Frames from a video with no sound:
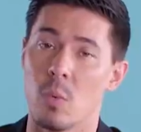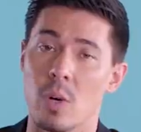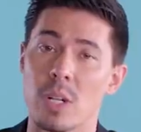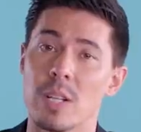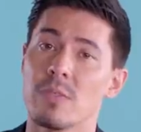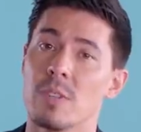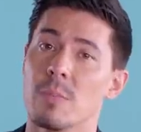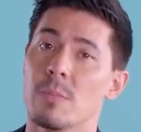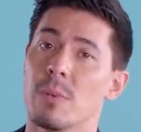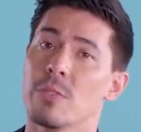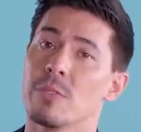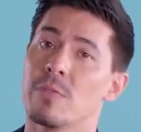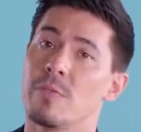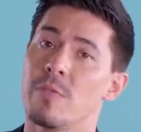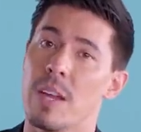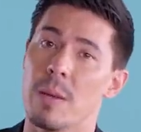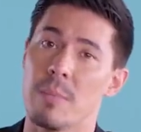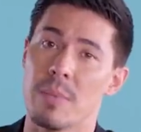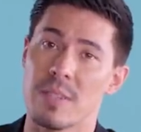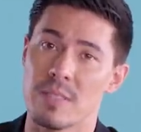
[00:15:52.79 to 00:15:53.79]
One of the most
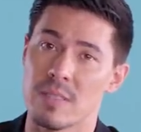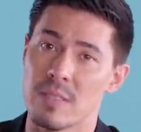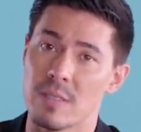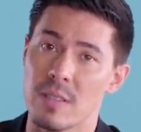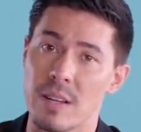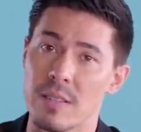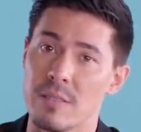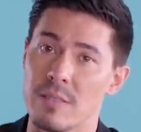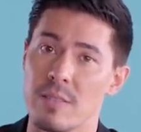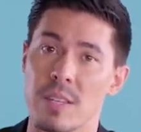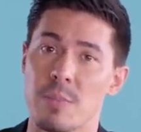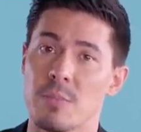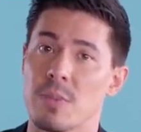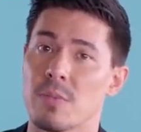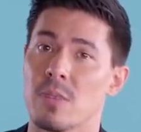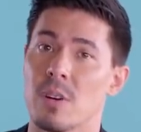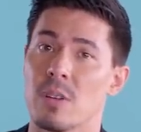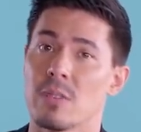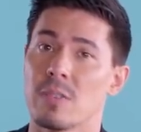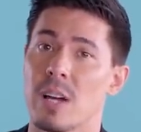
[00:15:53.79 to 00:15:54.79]
famous stunt teams
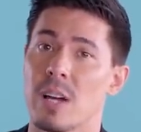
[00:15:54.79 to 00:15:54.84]
of all